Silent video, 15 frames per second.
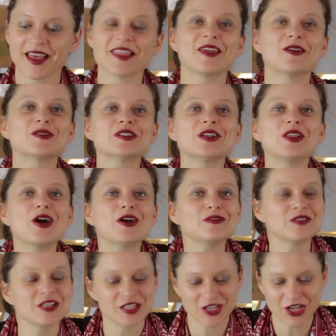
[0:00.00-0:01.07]
There is a lot
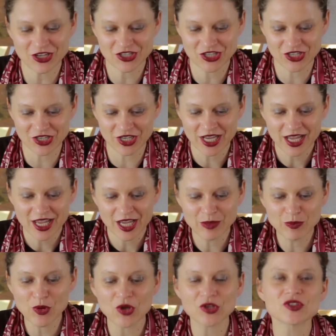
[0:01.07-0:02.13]
of discussion
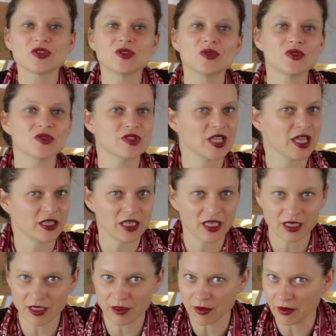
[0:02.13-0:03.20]
in Brussels and
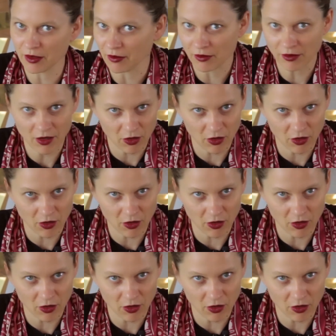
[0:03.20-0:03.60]
in